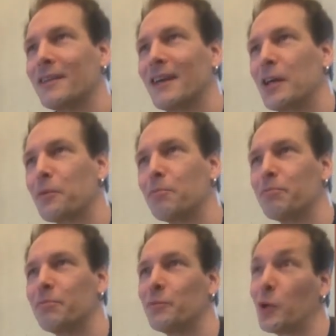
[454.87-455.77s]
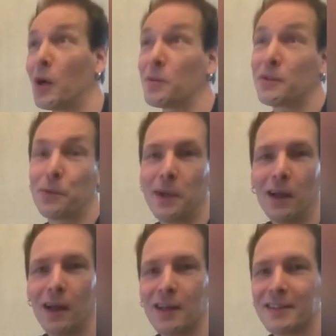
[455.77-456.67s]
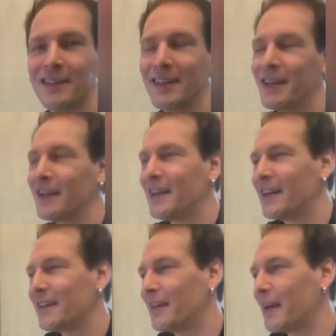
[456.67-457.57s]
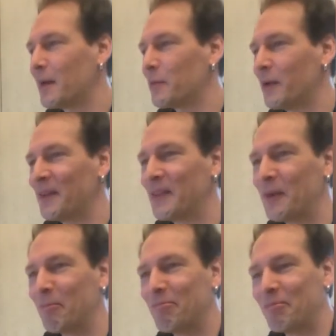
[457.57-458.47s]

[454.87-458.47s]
I perhaps realized that I'm on the